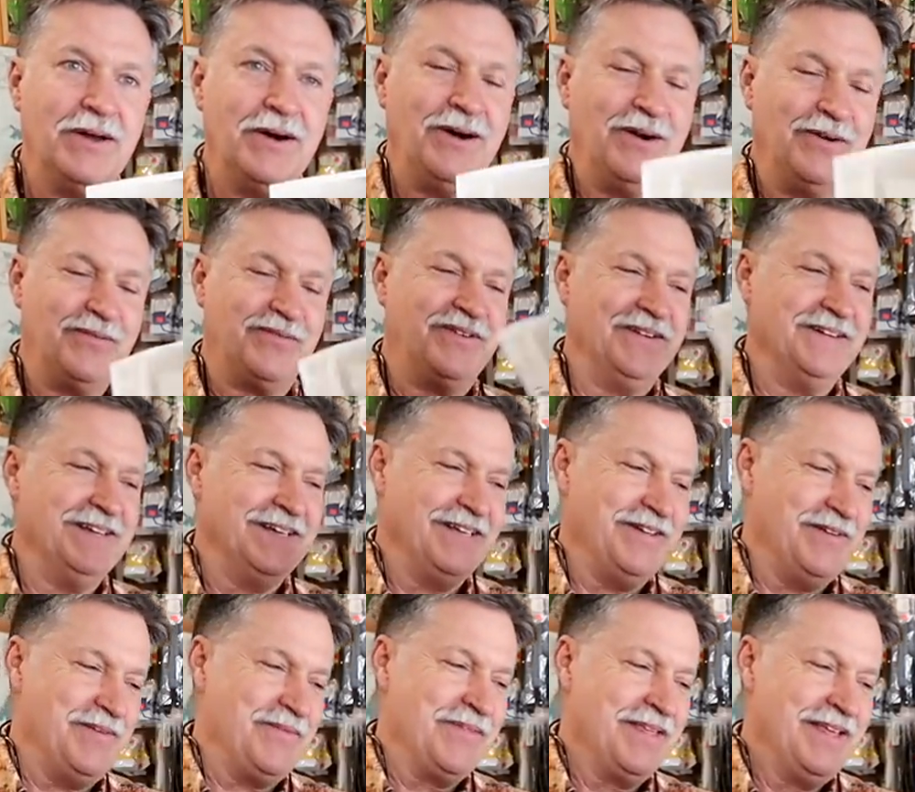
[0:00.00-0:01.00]
off.
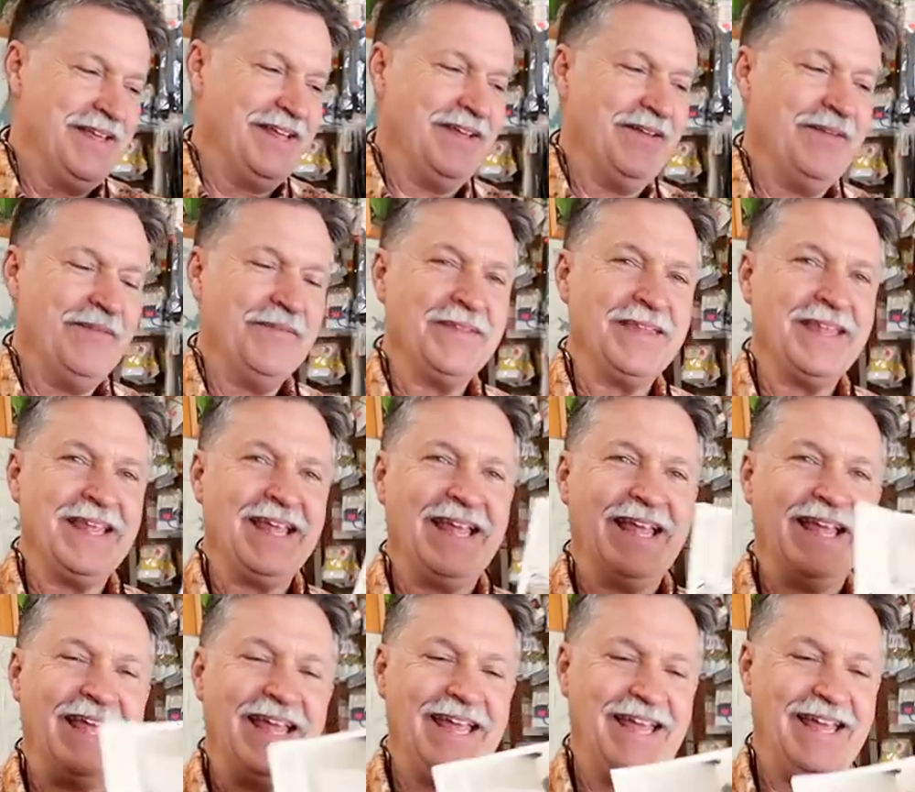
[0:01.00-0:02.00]

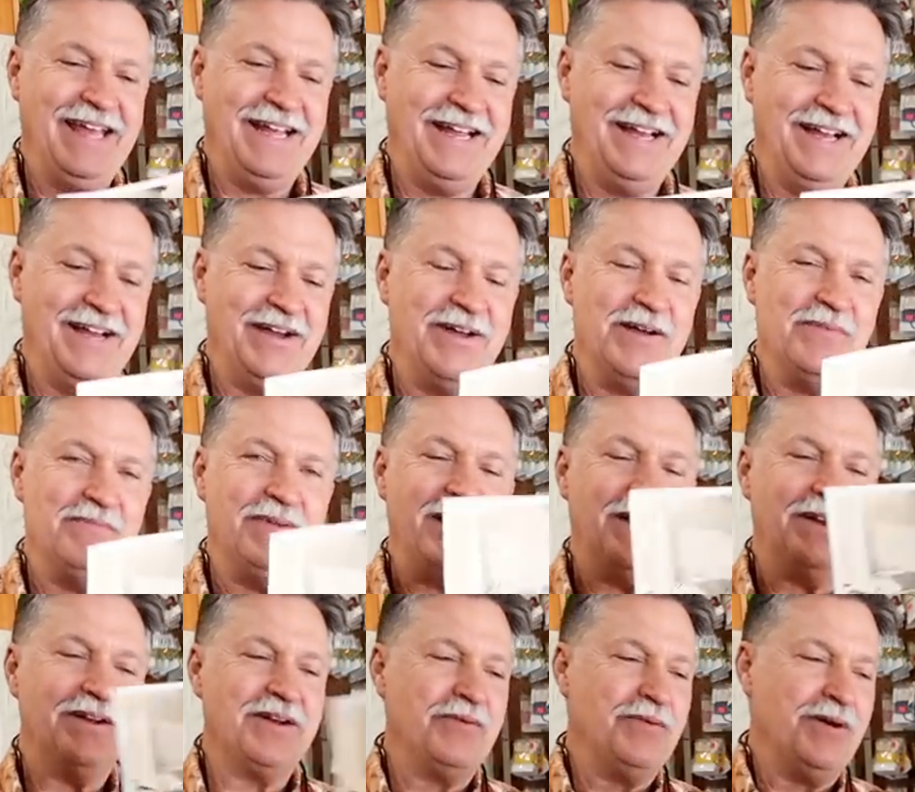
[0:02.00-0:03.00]
and uh,
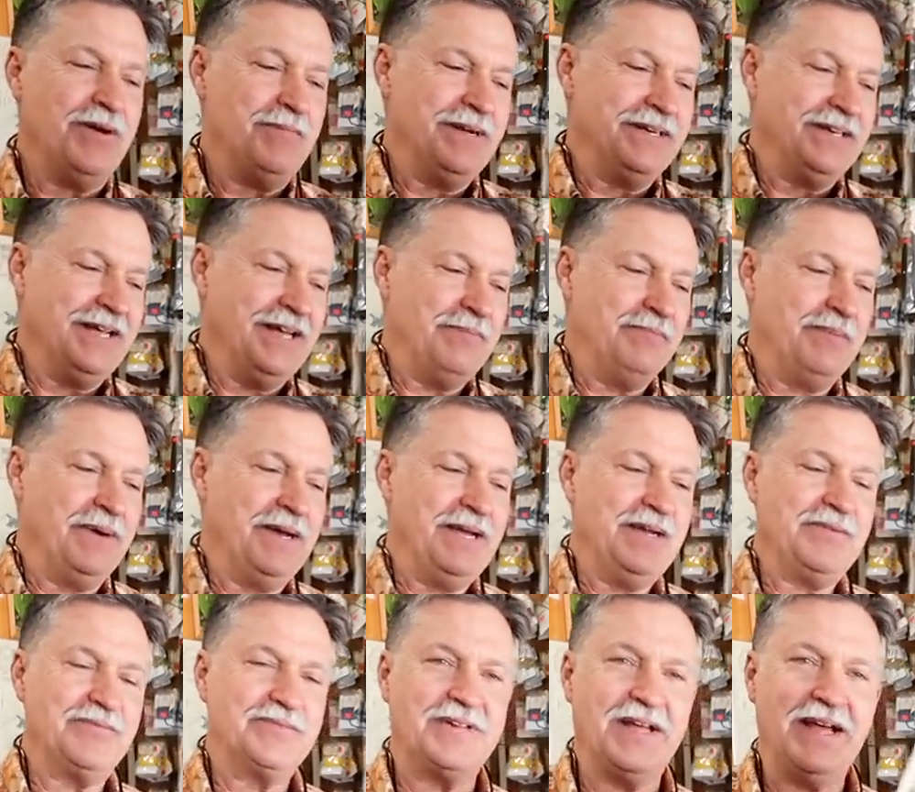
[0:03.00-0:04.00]
I don't know what my dad
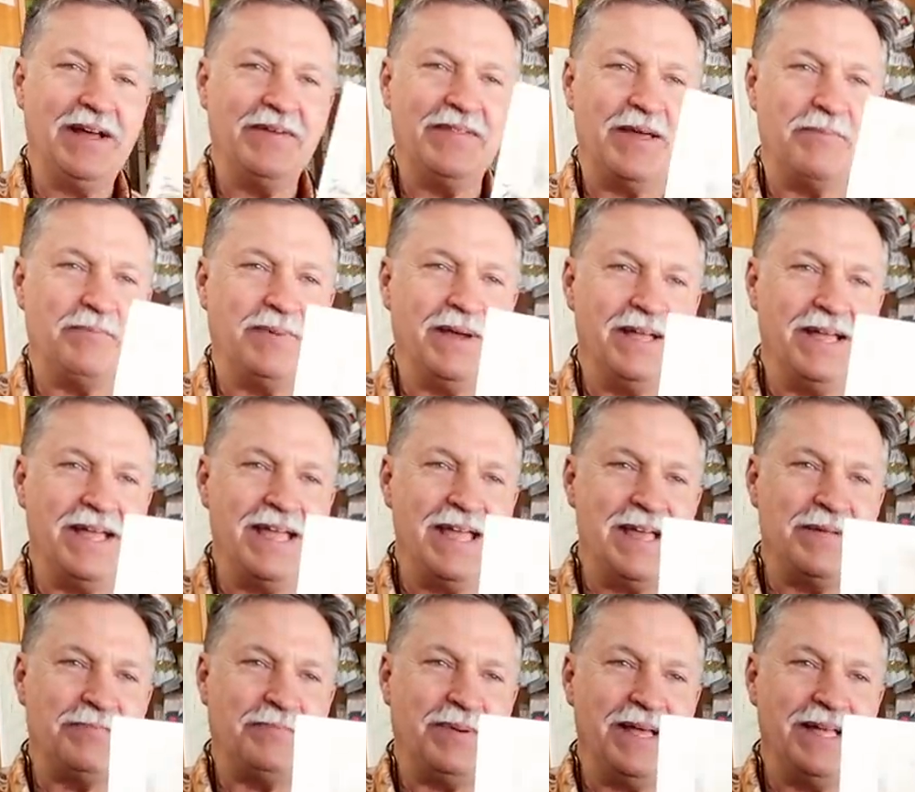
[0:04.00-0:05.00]
paid to have that
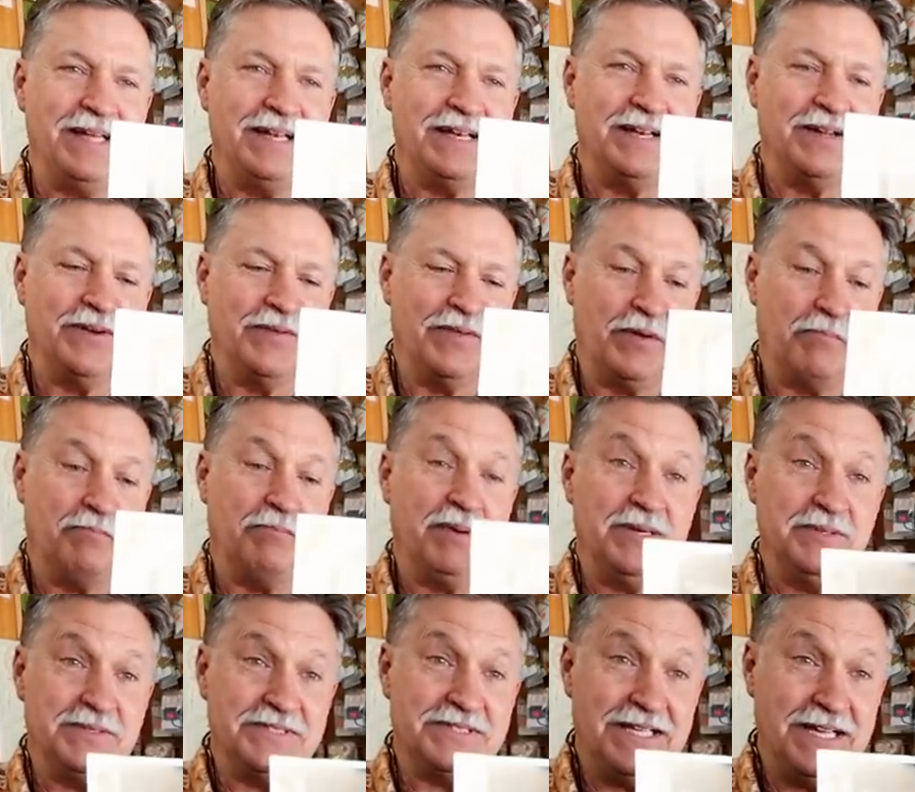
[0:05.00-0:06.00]
hand painted on there on
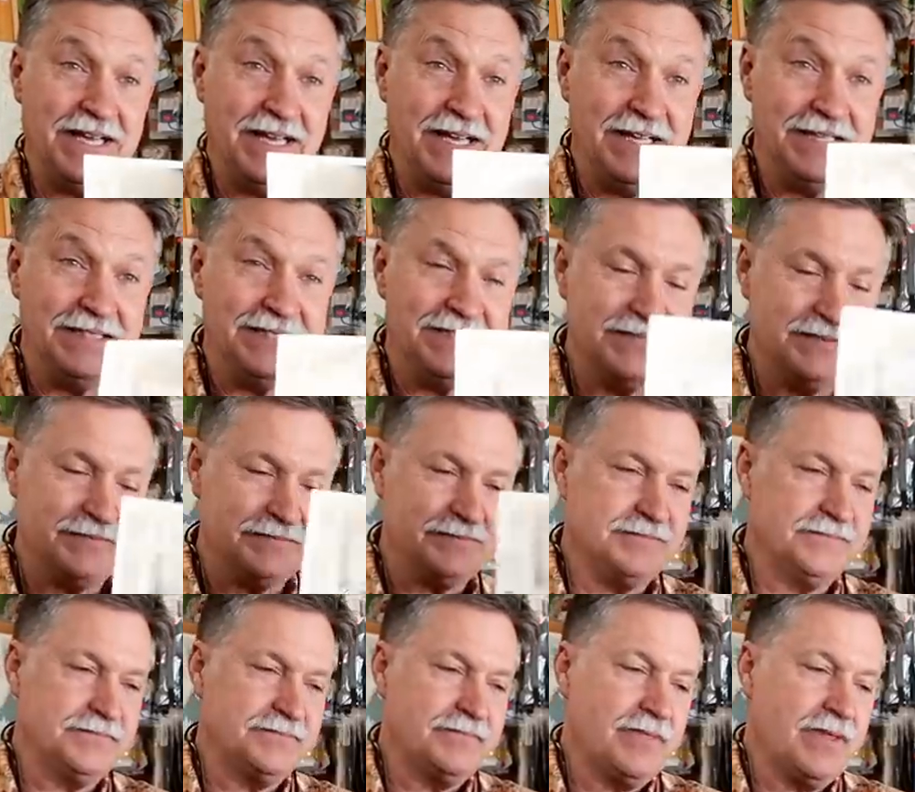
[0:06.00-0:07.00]
both sides.
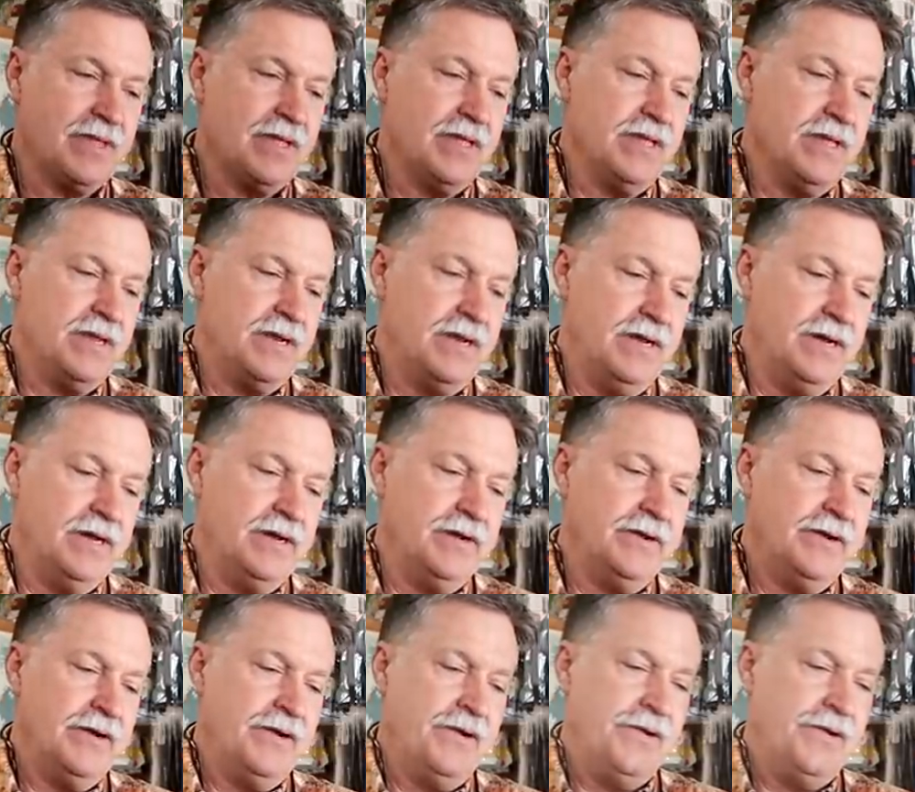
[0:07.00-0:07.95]
And uh,